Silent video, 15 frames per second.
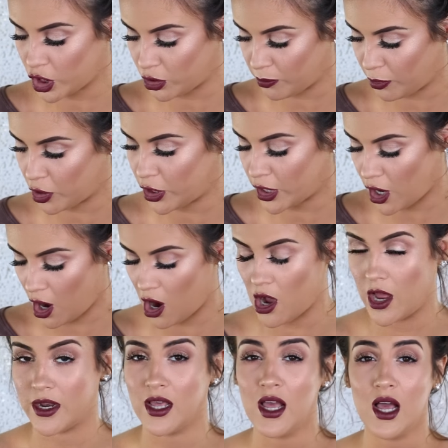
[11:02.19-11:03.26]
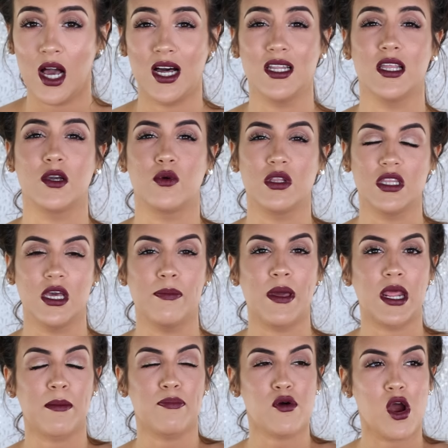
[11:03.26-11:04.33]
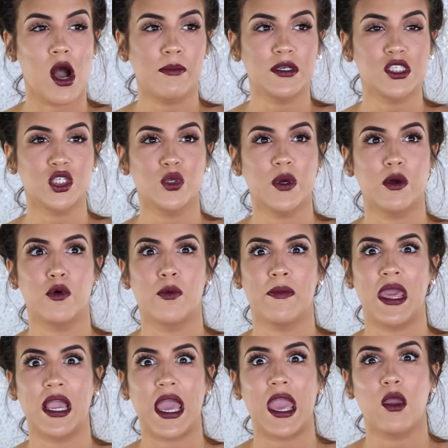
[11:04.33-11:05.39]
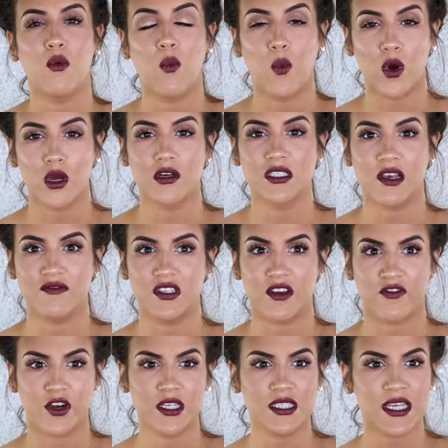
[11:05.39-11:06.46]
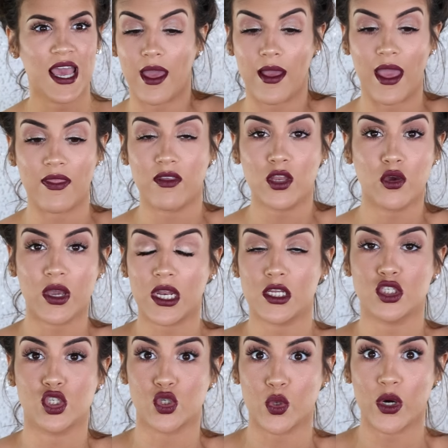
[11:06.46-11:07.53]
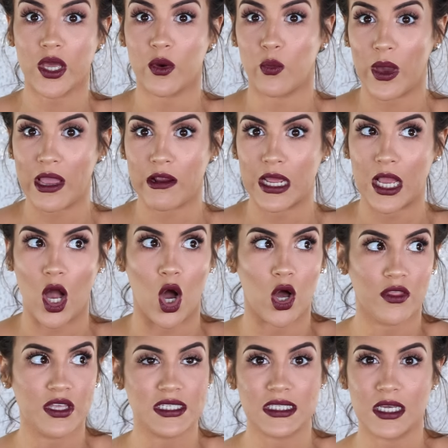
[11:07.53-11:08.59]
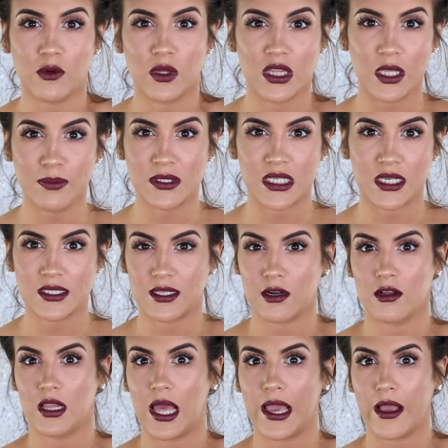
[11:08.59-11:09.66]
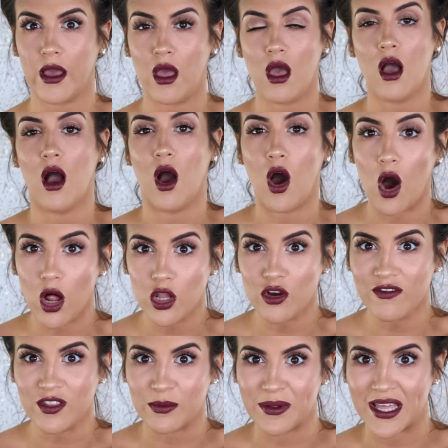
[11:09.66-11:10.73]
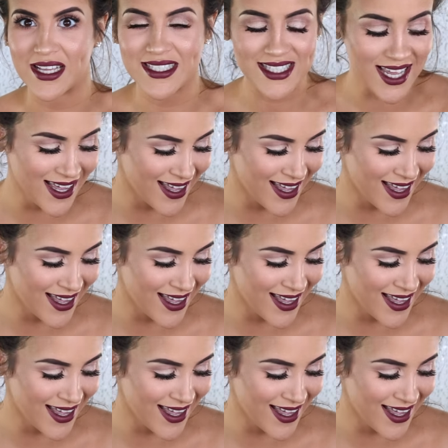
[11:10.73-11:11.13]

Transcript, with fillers: you put on a liquid lip and I promise you it will make a world of difference. And then you can enjoy wearing all these liquid lipsticks that are like all over the place.